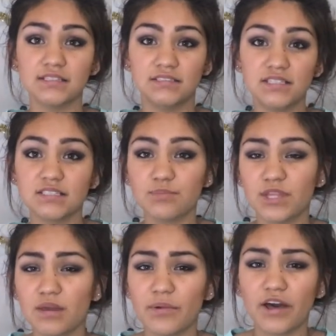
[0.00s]
did
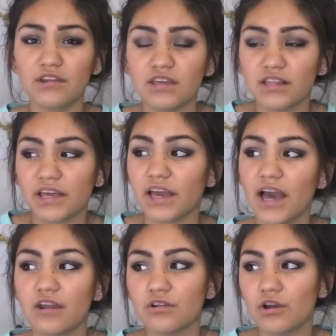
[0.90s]
something about it. Like,
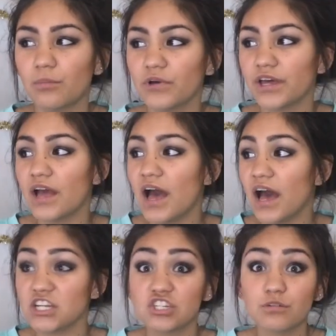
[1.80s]
I don't know, but
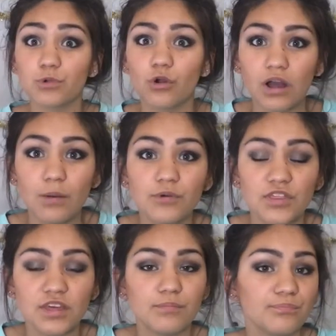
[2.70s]
I should have broke up
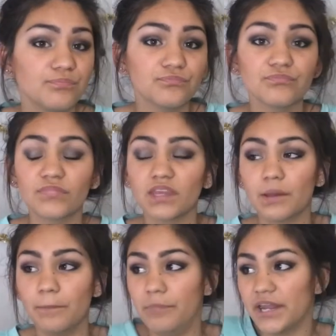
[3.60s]
with him.
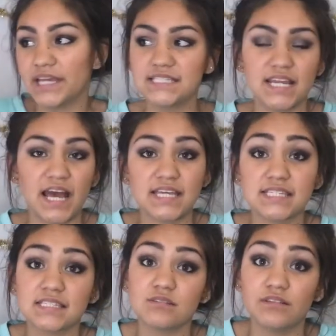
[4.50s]
But I didn't. I
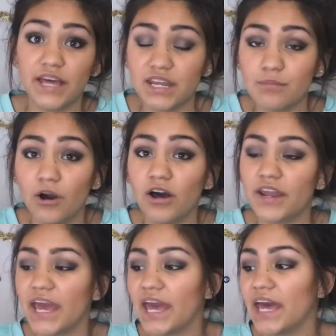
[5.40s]
led him
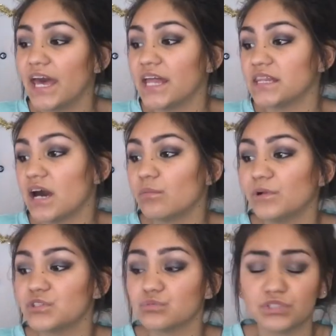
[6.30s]
on, and that
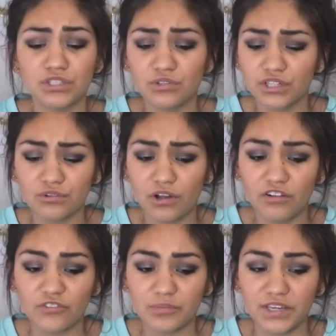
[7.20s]
was really, really
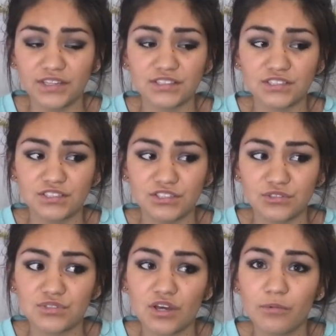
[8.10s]
wrong for me to
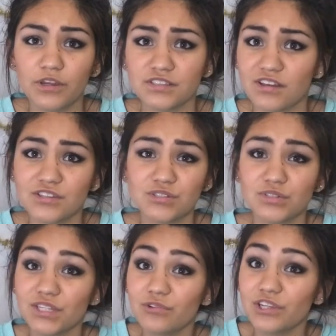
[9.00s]
do so. But it's also
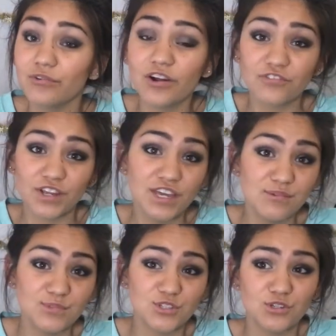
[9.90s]
really, really wrong for
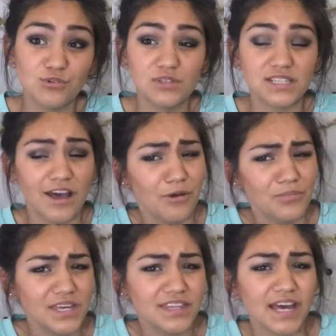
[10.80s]
him to tell
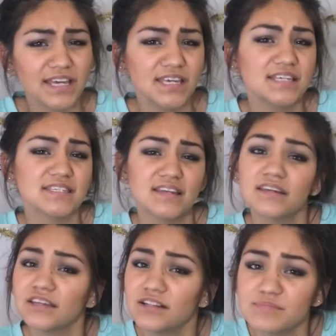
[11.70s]
me that he is gonna
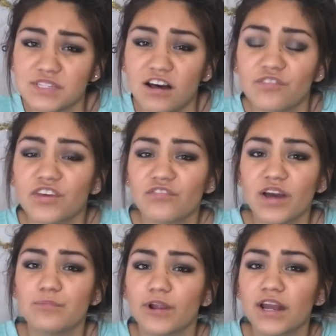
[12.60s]
kill himself if
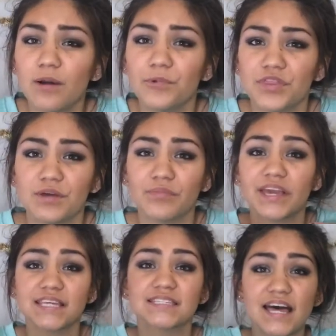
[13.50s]
I break up with him.
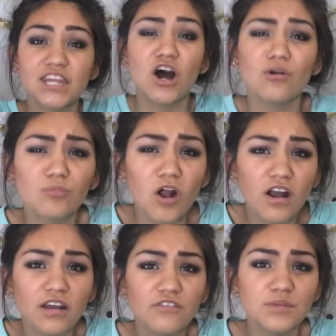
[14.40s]
Like, is that not
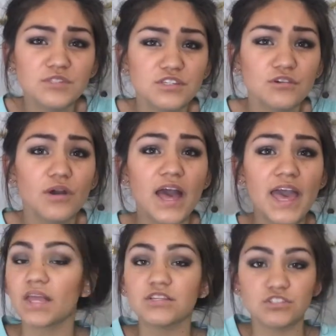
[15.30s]
wrong of him to do?
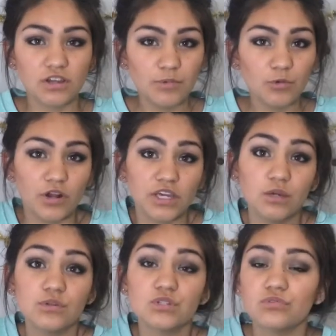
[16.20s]
Don't get me wrong,
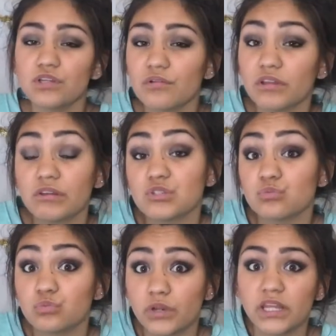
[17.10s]
he was a really, really,
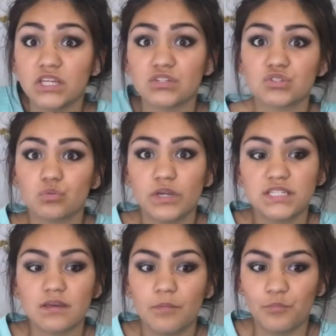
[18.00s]
really
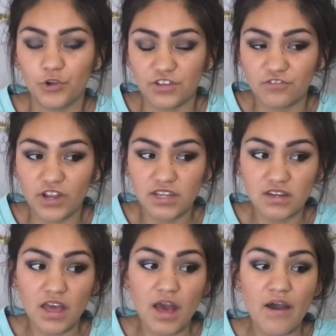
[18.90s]
sweet
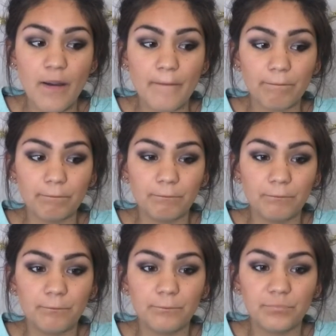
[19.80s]
boyfriend,
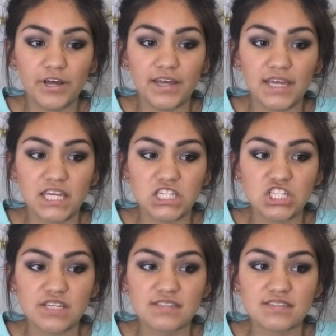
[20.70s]
but it
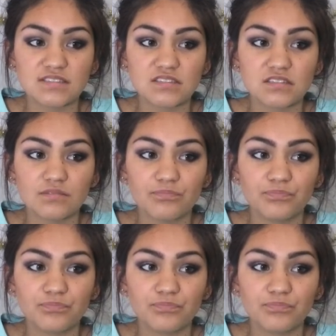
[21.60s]
just,